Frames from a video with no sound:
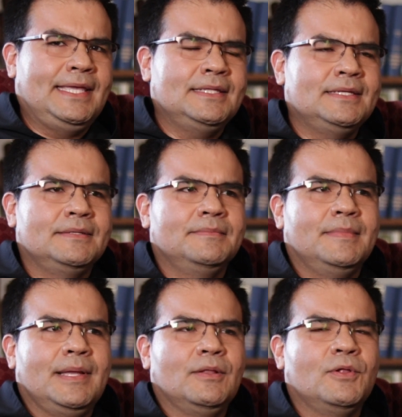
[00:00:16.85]
kid
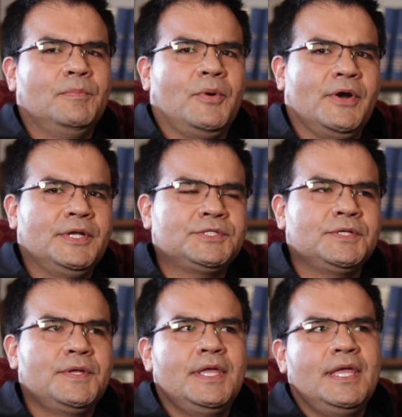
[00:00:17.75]
in my local
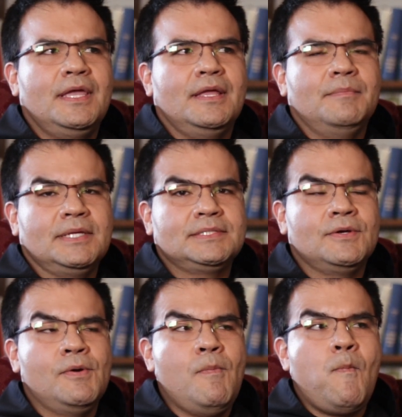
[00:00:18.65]
parish in
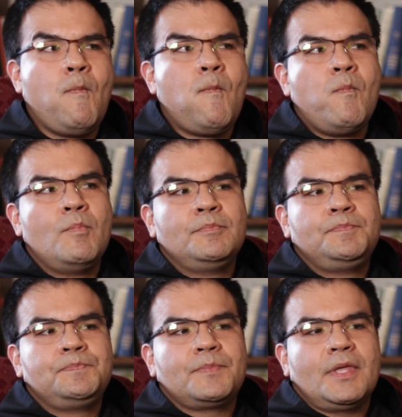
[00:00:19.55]
Mexico.
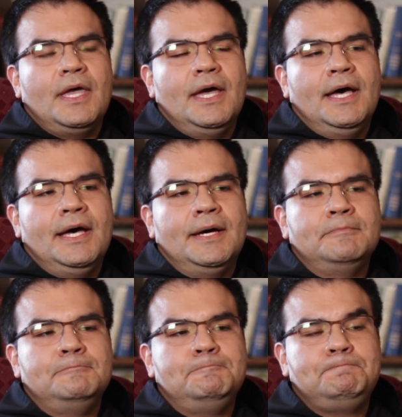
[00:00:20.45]
I
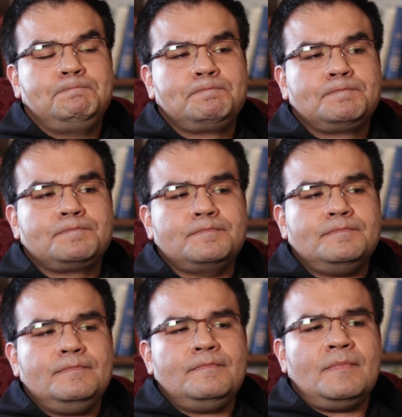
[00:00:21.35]

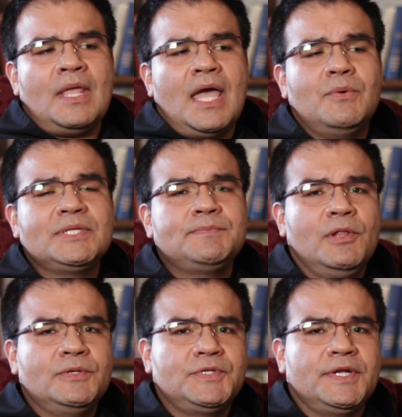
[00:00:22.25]
was
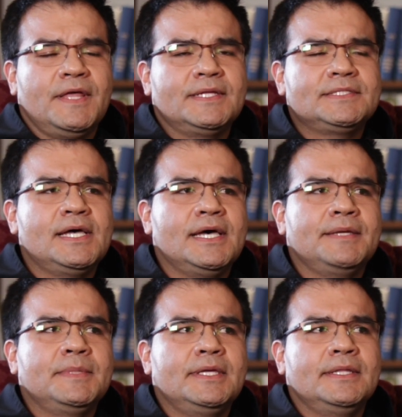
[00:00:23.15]
volunteer at that
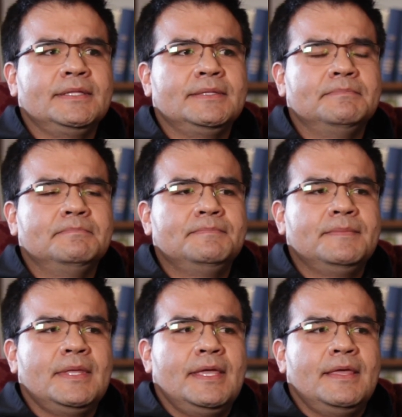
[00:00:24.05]
time in
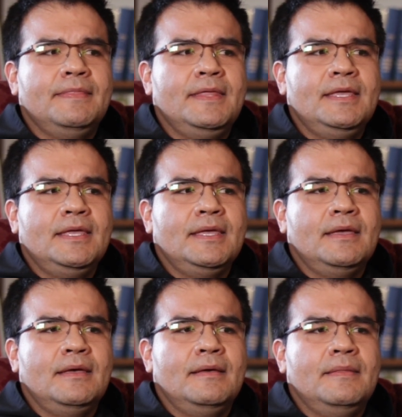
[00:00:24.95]
the
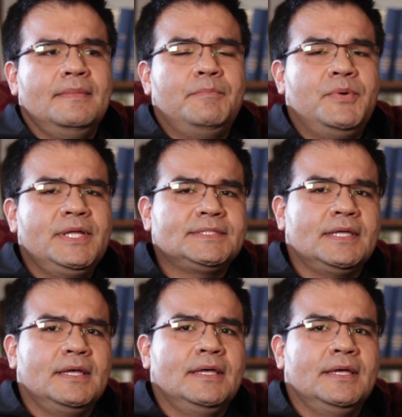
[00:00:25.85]

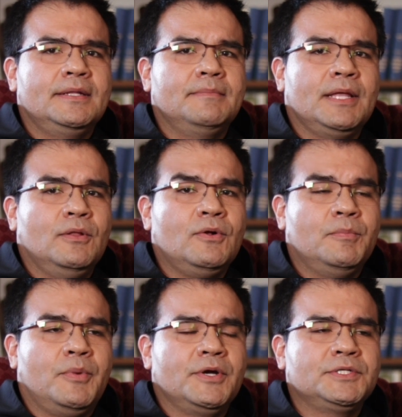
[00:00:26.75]
priest in my
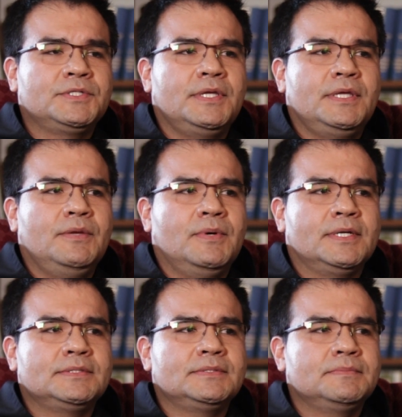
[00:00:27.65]
local parish. He
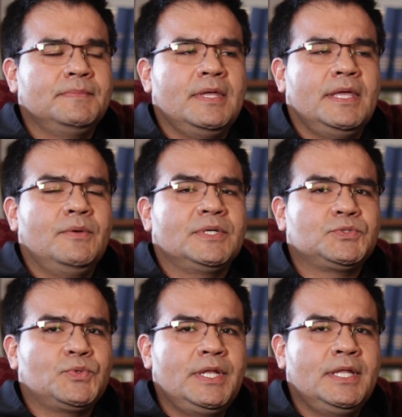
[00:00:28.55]
was
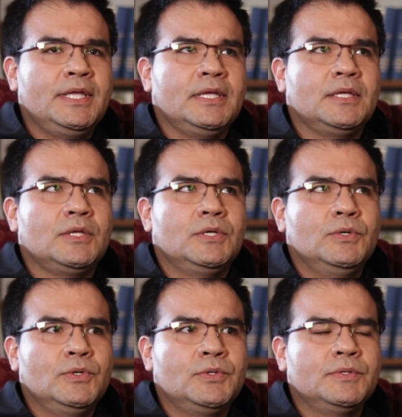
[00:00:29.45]
really
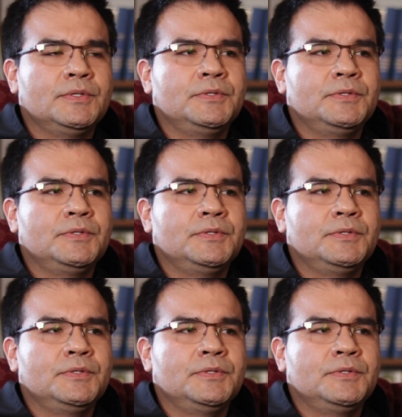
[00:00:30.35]
good,